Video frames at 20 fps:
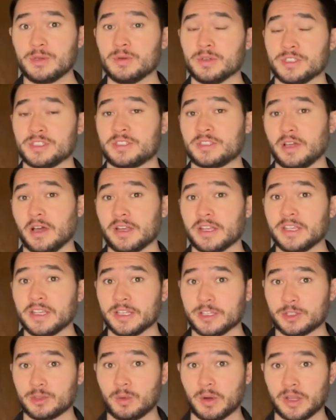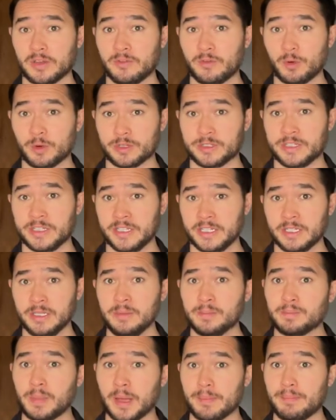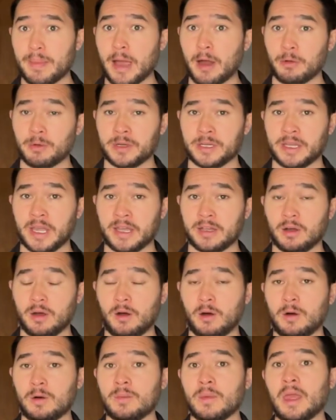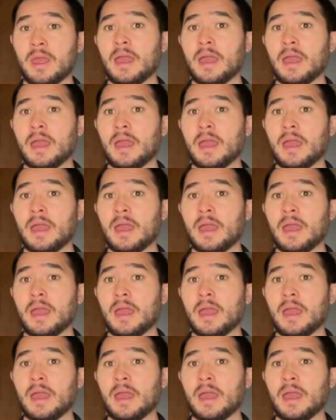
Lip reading: study in 2014 by Bowering et al.,